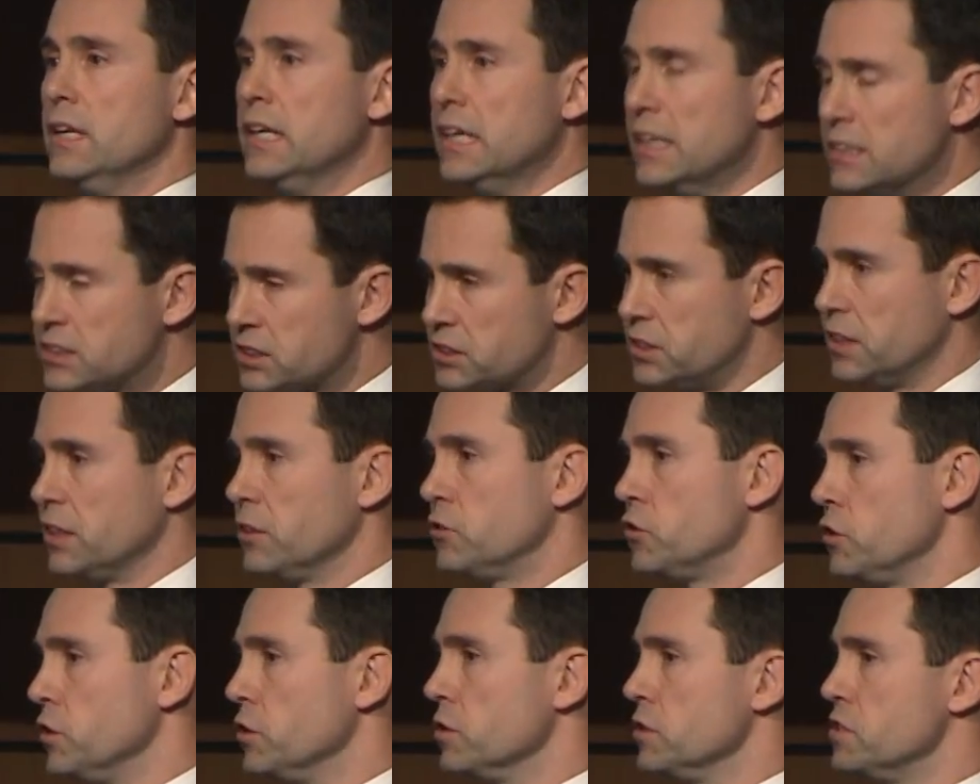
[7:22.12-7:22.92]

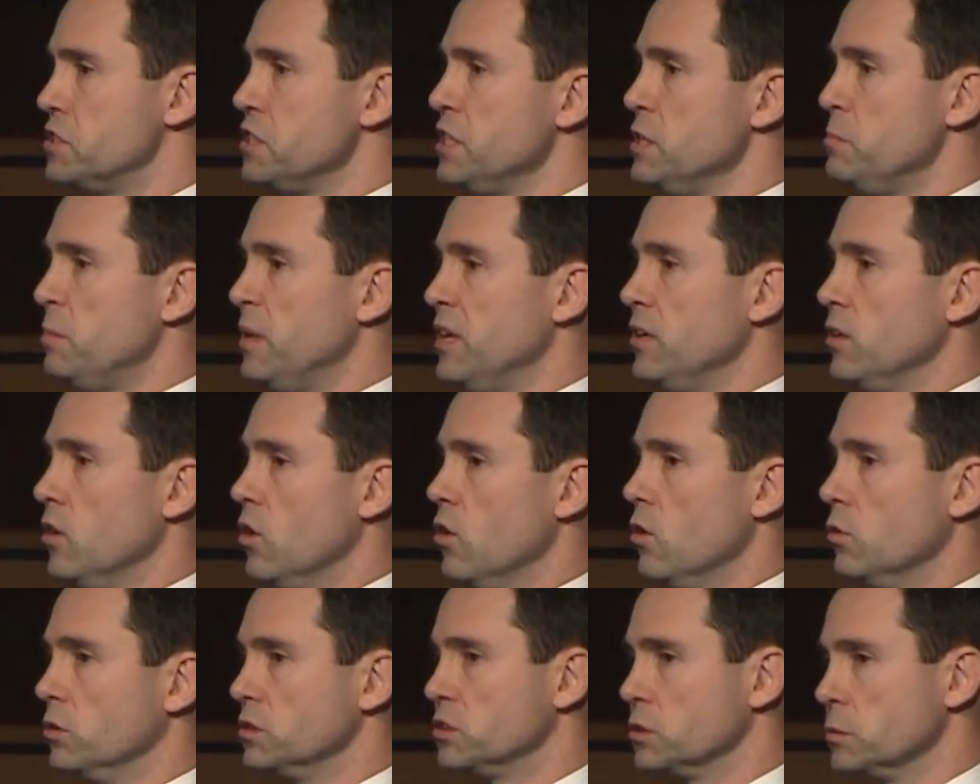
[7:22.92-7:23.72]
listening to your
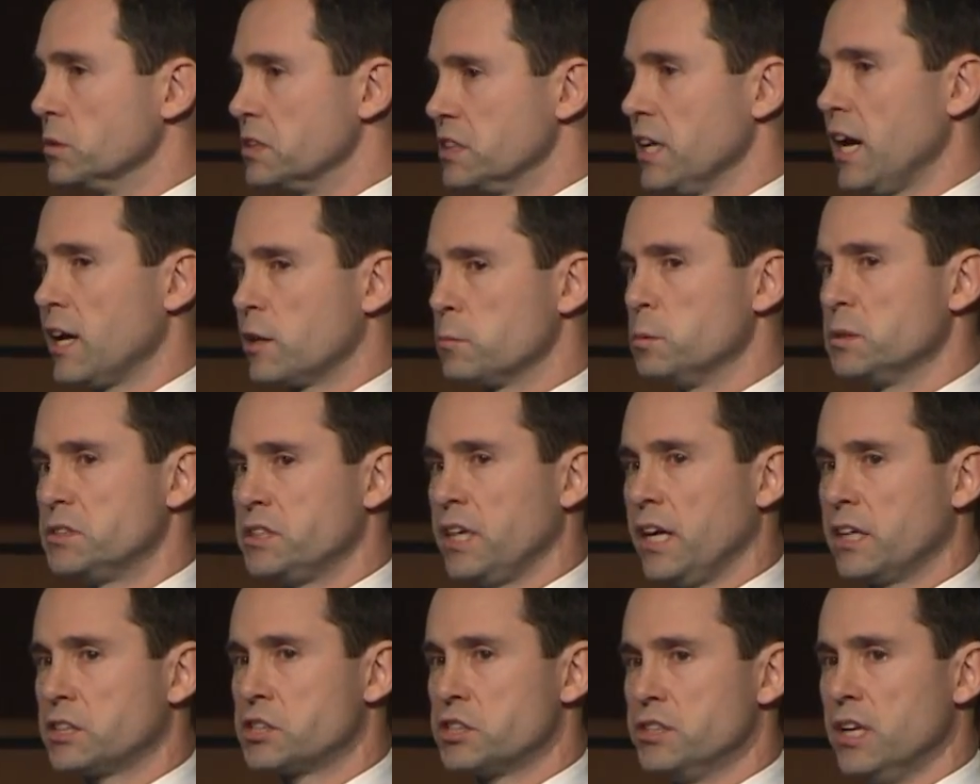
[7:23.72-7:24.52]
DPO, so a data
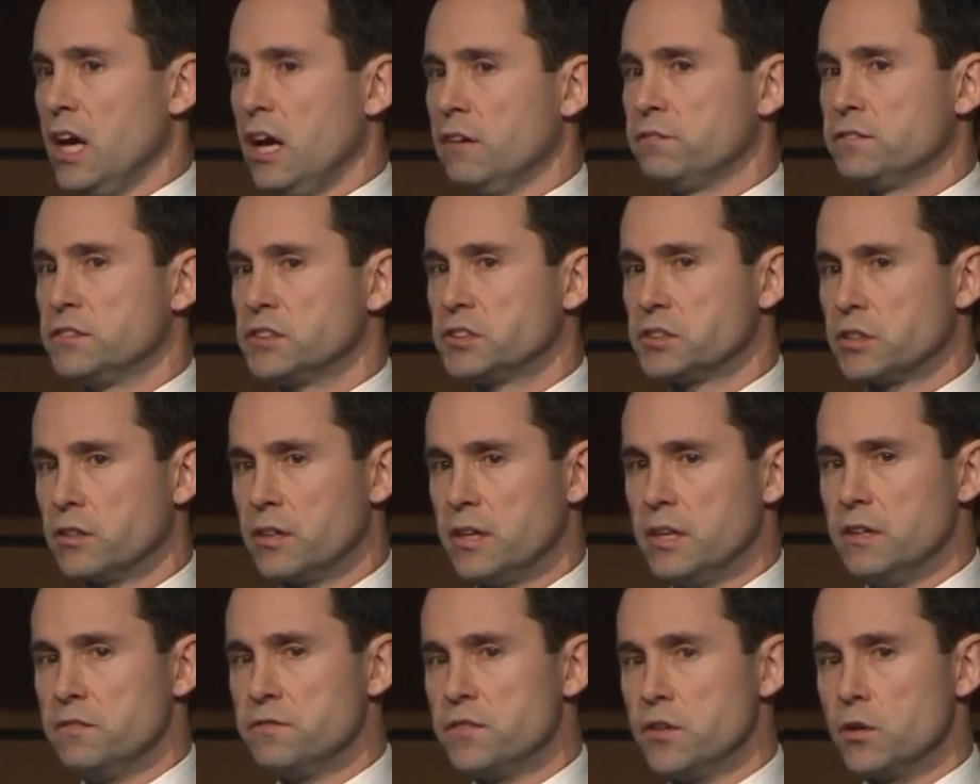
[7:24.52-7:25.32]
protection
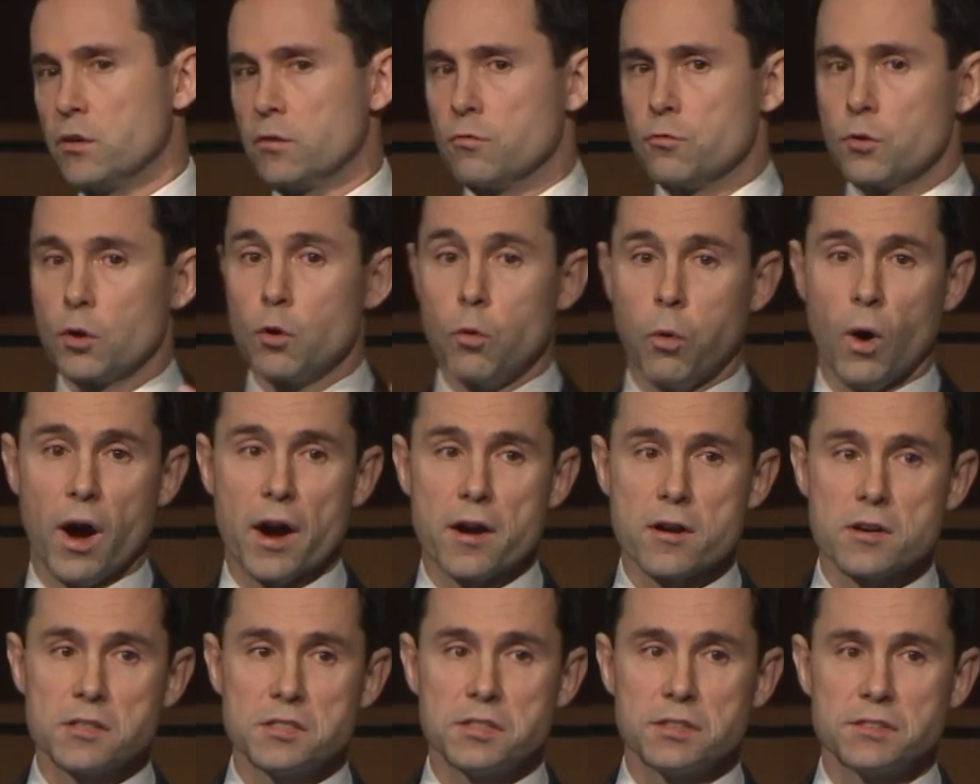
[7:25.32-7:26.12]
officer, if you're
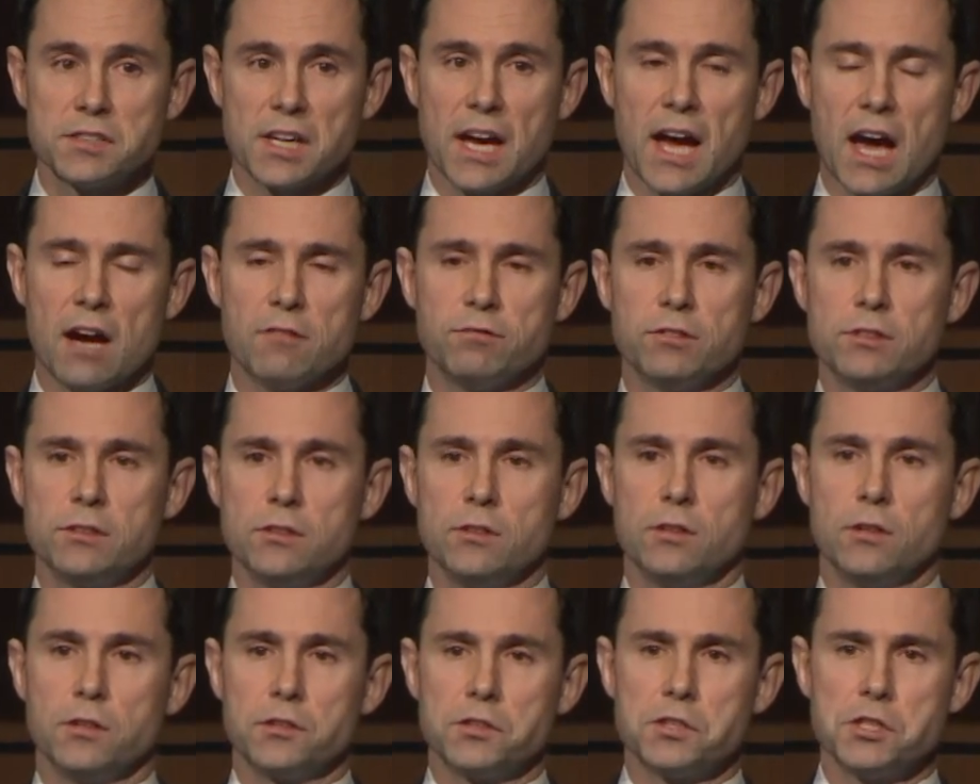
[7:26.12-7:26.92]
required to have one
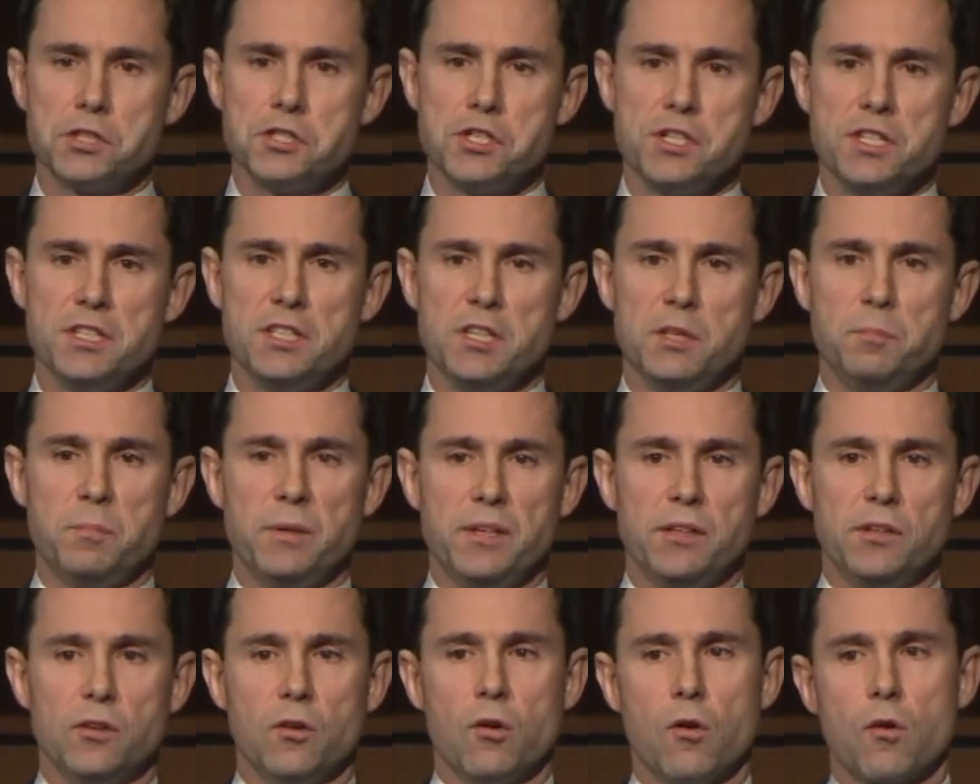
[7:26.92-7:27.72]
under
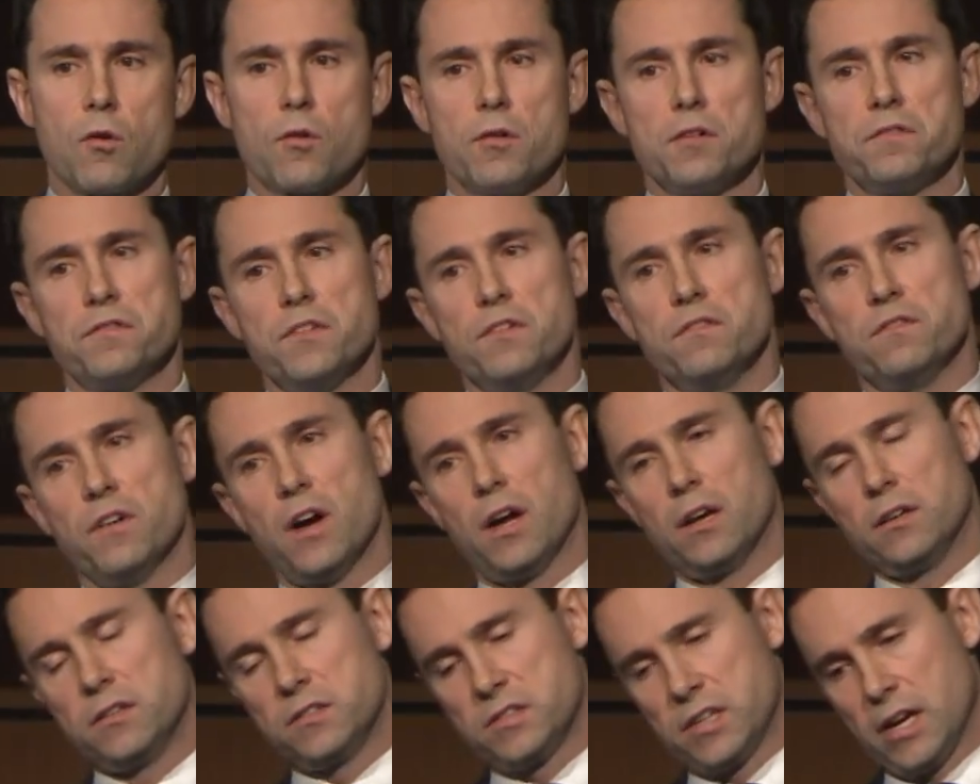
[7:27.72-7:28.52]
GDPR or if you
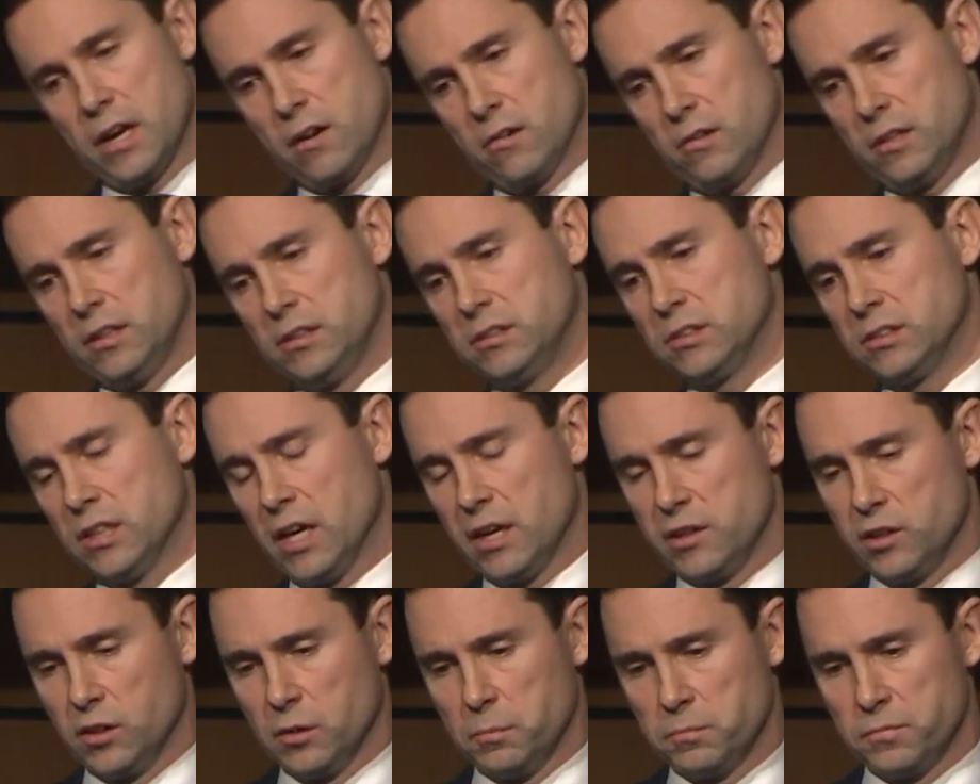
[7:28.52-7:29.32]
voluntarily
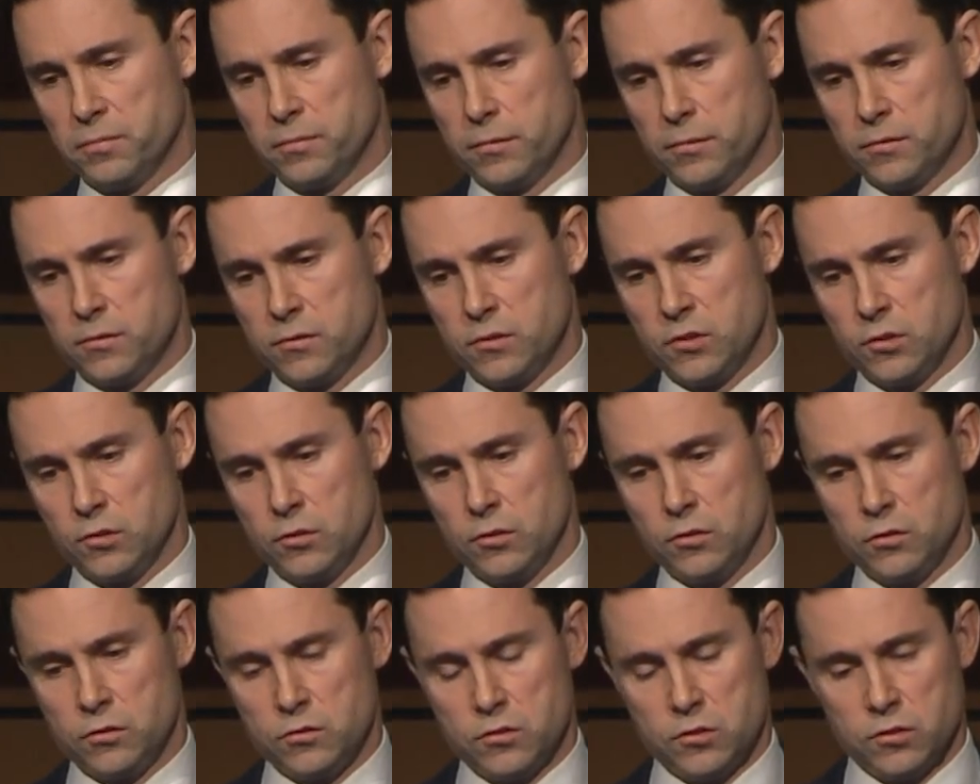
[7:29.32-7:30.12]
sign up
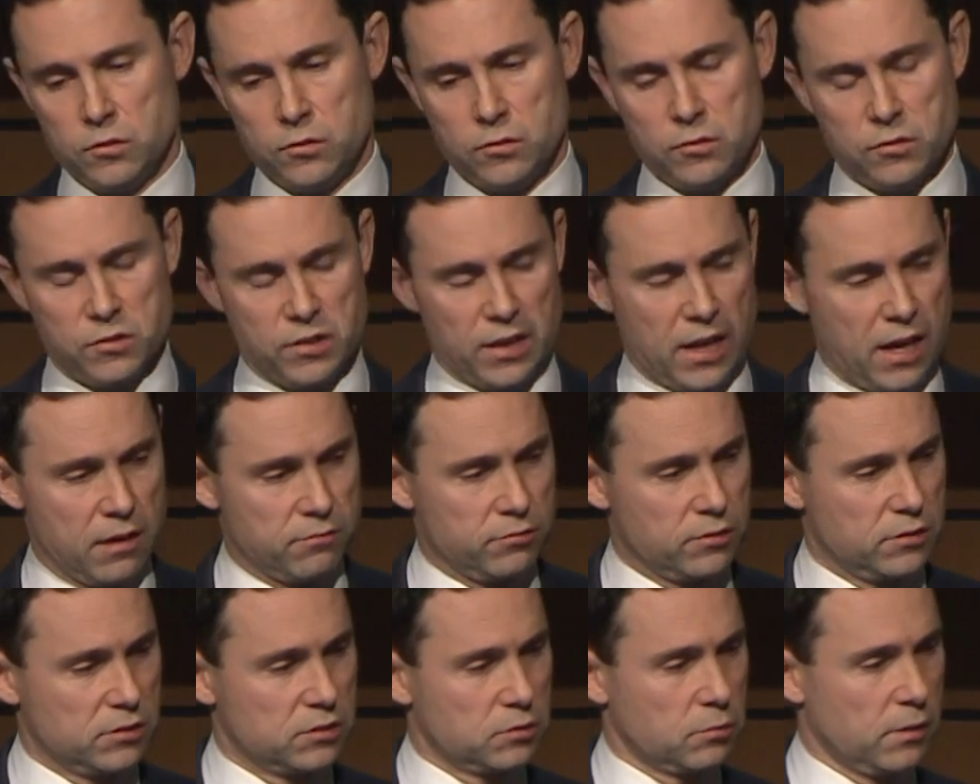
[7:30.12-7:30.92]
to, to, to
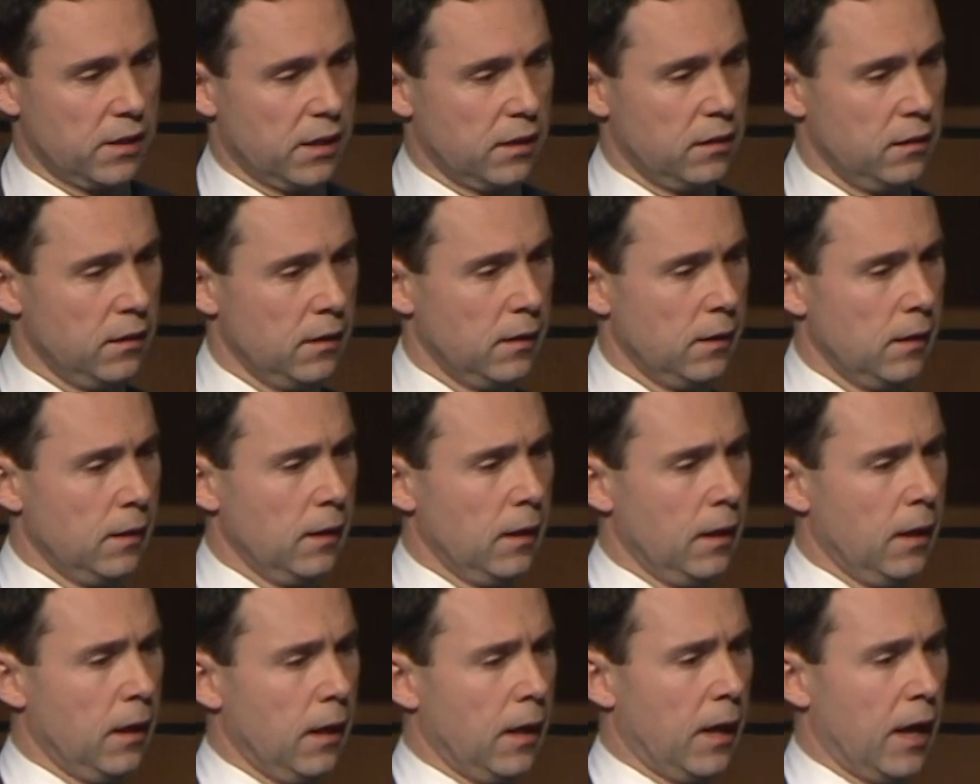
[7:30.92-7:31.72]
have one as well.
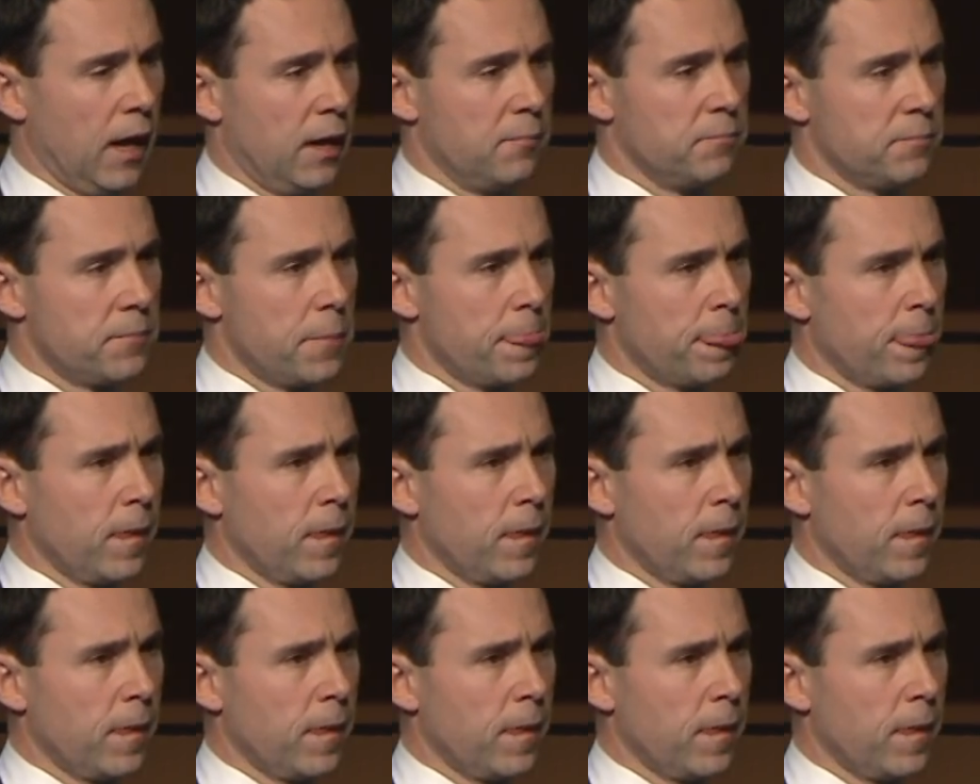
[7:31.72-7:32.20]
Um,